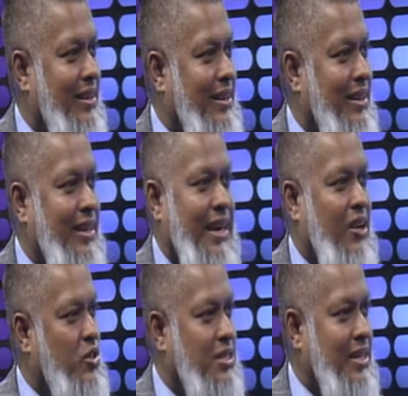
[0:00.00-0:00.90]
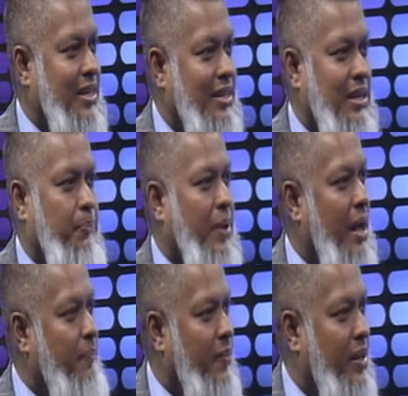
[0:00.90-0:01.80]
He cannot see the
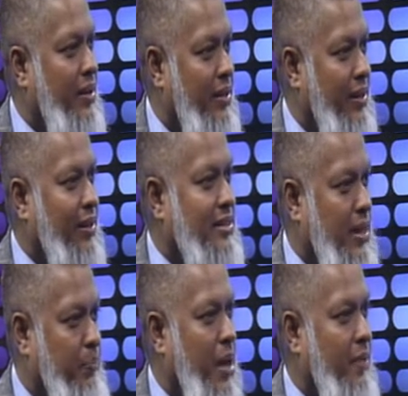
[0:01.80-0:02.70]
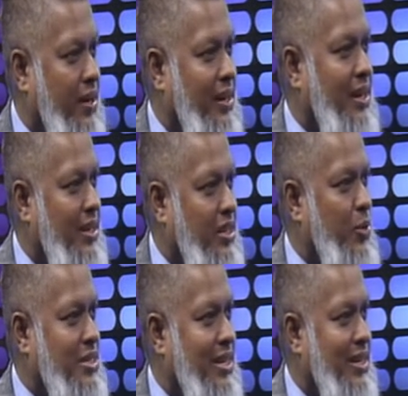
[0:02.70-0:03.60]
prime uh, subprime market in
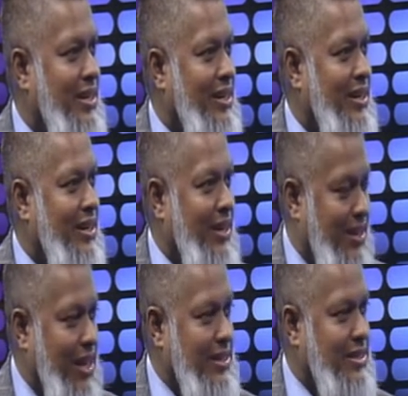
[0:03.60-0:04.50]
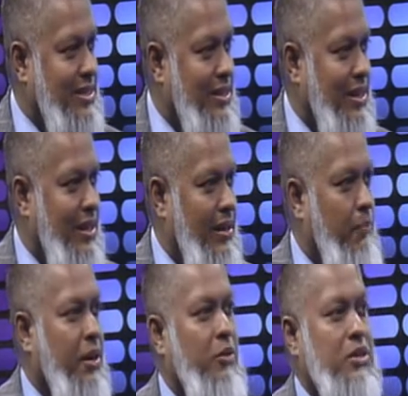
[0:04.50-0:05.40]
USA. Yes,
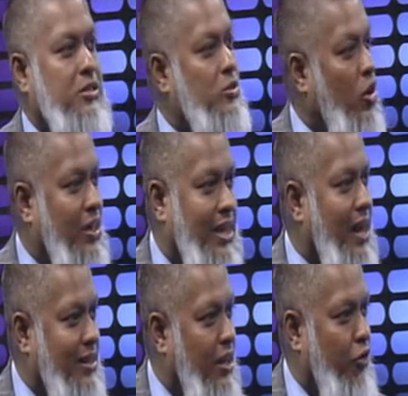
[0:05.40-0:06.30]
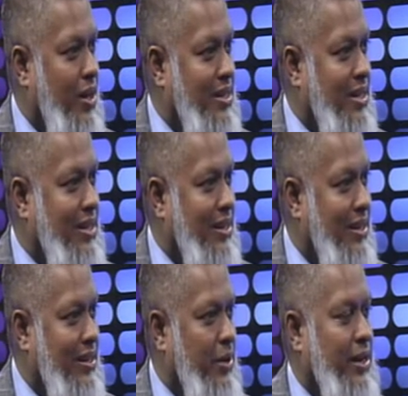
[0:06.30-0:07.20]
Britain was not that affected,
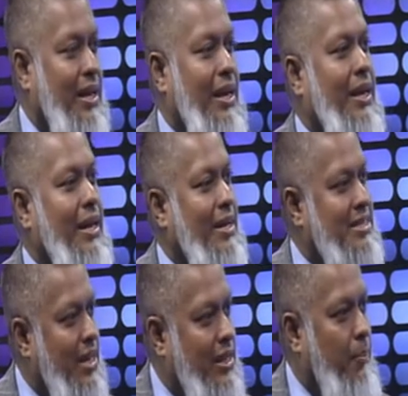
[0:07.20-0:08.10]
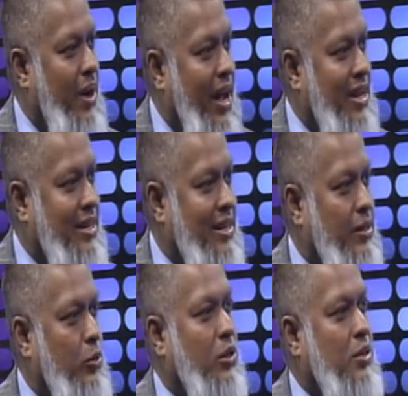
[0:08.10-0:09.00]
but it's in the mind
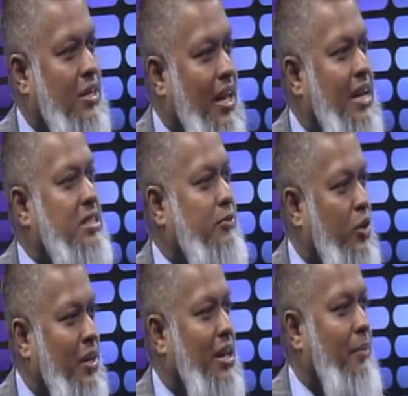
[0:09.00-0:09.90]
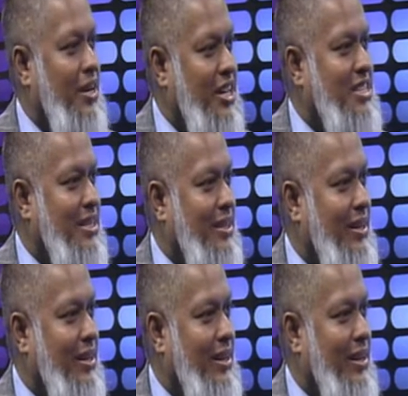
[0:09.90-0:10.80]
2008 for immigration.
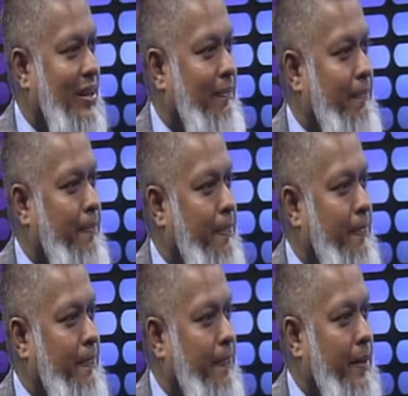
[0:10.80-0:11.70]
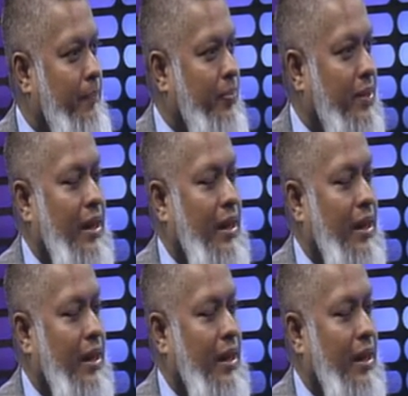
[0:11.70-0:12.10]
But we did have our problems.